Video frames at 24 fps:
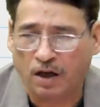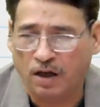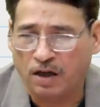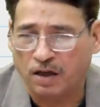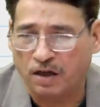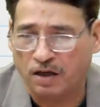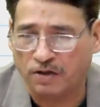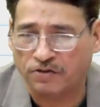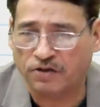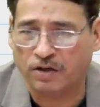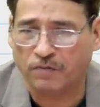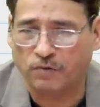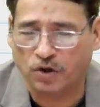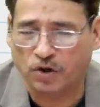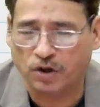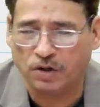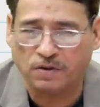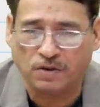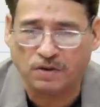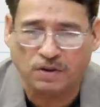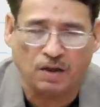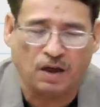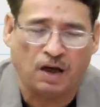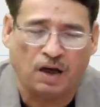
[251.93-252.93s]

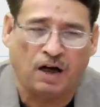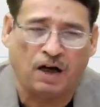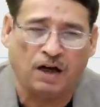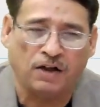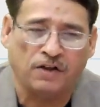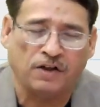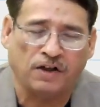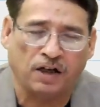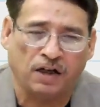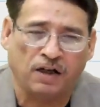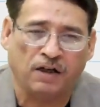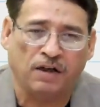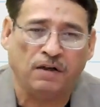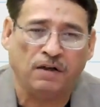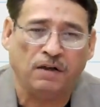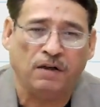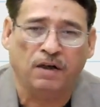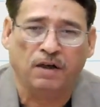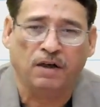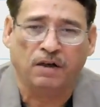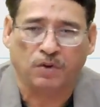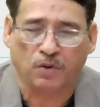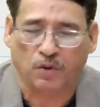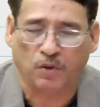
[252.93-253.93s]
assumptions are taken
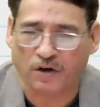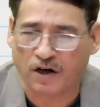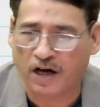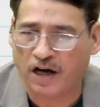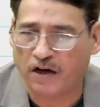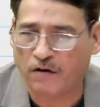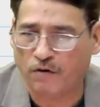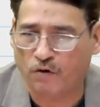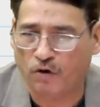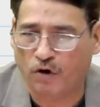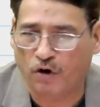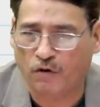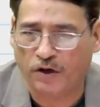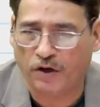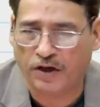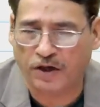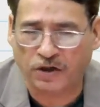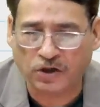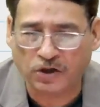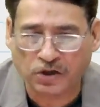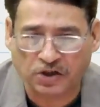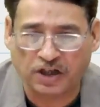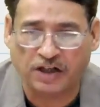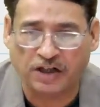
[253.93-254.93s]
to arrive over a
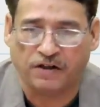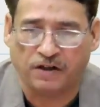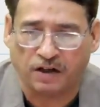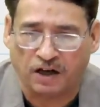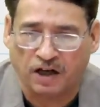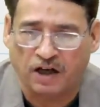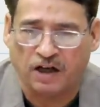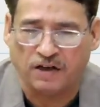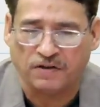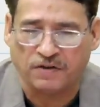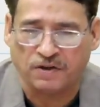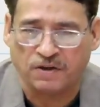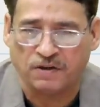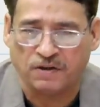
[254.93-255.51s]
standard answer.